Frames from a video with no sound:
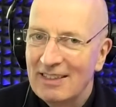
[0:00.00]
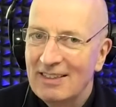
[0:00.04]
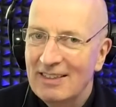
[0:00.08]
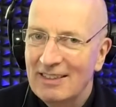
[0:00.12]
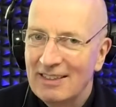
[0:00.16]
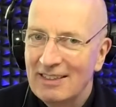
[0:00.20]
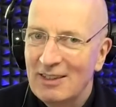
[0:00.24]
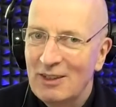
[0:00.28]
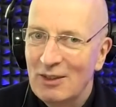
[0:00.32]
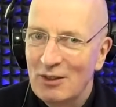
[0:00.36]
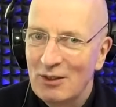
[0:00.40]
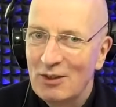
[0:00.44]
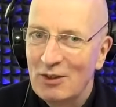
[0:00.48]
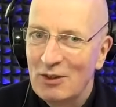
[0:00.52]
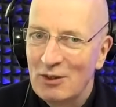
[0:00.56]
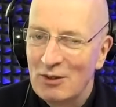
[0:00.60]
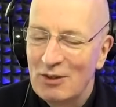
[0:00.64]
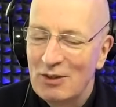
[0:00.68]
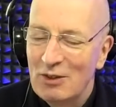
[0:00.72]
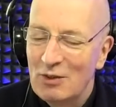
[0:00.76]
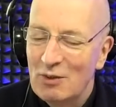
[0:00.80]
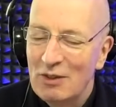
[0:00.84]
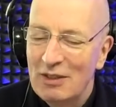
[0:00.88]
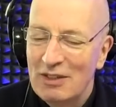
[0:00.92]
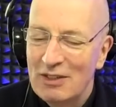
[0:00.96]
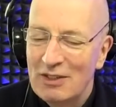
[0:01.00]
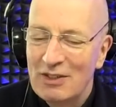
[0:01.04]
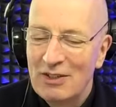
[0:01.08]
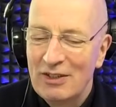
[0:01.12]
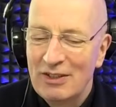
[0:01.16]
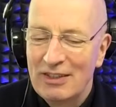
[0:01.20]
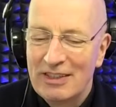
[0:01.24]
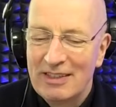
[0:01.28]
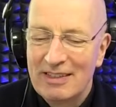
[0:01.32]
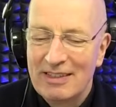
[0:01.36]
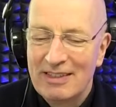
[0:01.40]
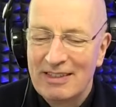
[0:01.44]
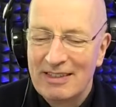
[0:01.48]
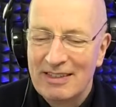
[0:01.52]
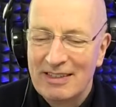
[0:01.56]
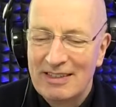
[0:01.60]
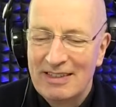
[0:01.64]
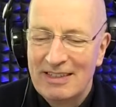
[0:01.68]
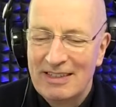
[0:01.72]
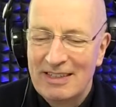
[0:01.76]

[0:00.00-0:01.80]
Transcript: You will enjoy it.